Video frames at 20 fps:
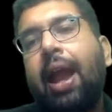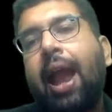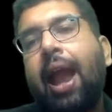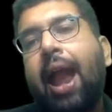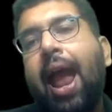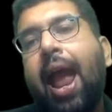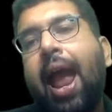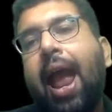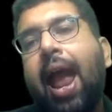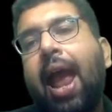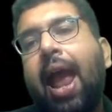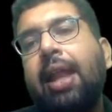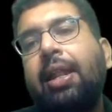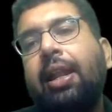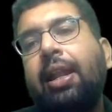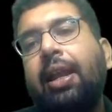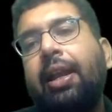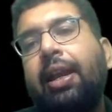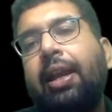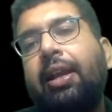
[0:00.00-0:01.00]
and
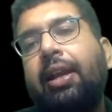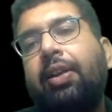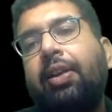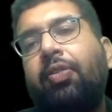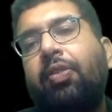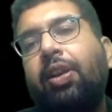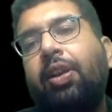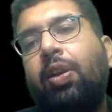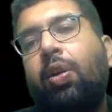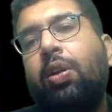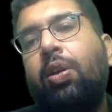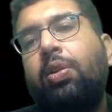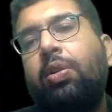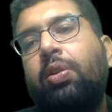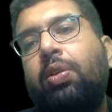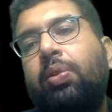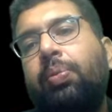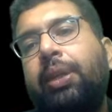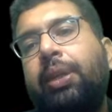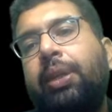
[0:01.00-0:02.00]
it will
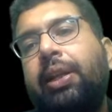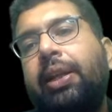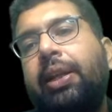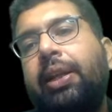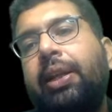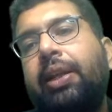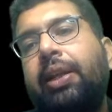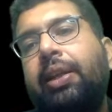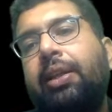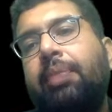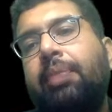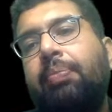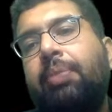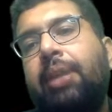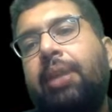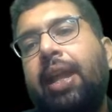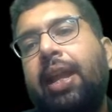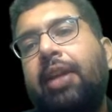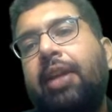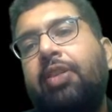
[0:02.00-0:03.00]
also be needing some
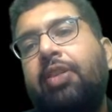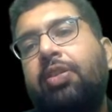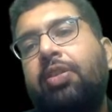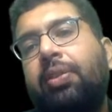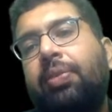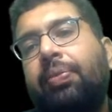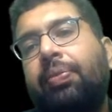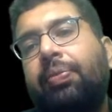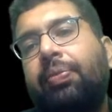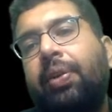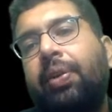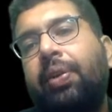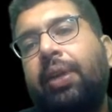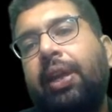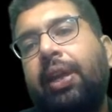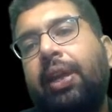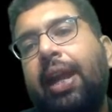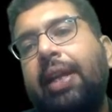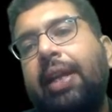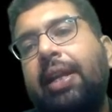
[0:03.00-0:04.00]
direction.
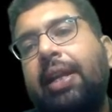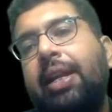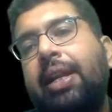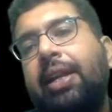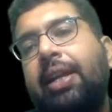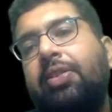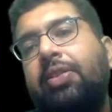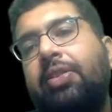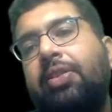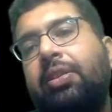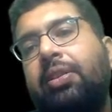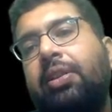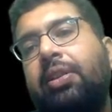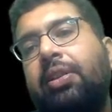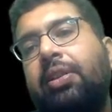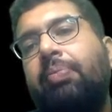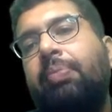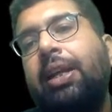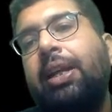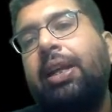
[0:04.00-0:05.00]
Okay, and direction is
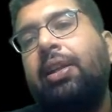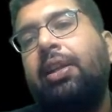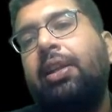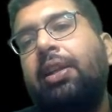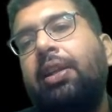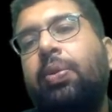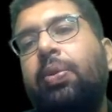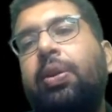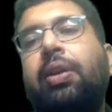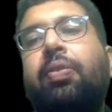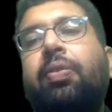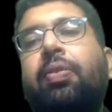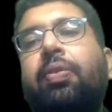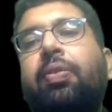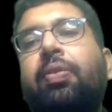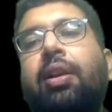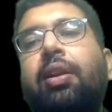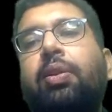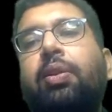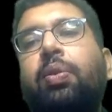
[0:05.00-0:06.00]
given by the unit
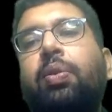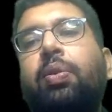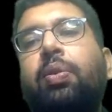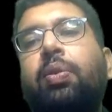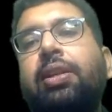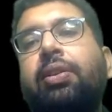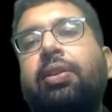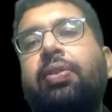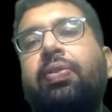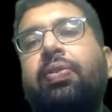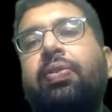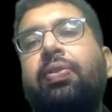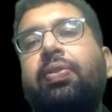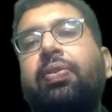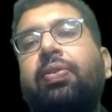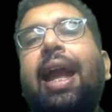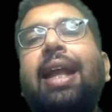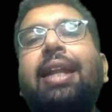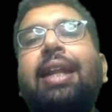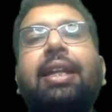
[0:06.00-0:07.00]
vector. So I'll just write
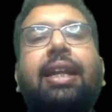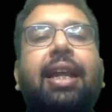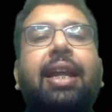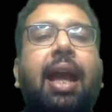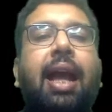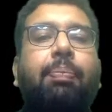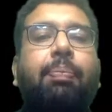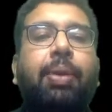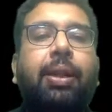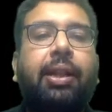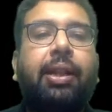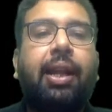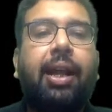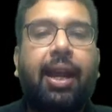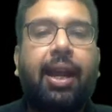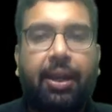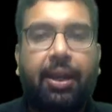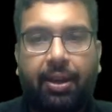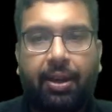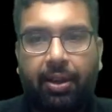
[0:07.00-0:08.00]
n cap in the
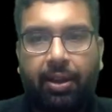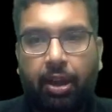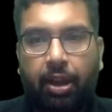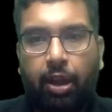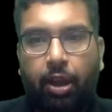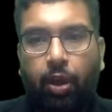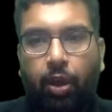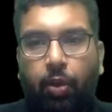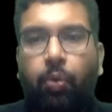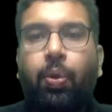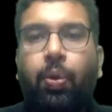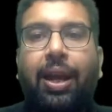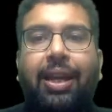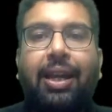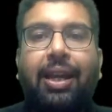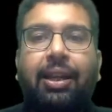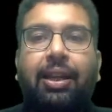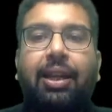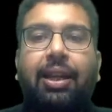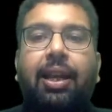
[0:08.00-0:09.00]
end. Why
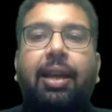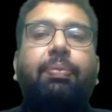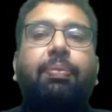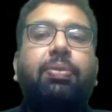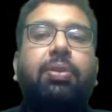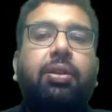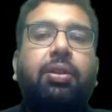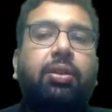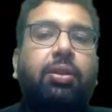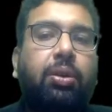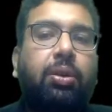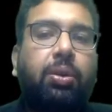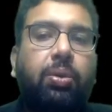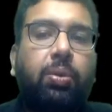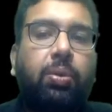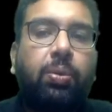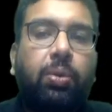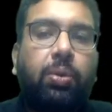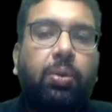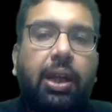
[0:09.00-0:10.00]
n cap? Just
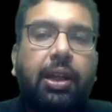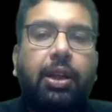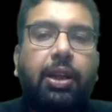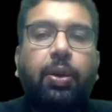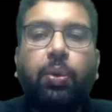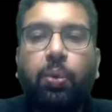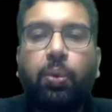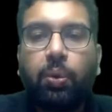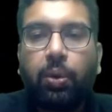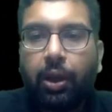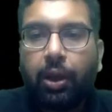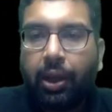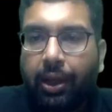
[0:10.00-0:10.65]
to tell you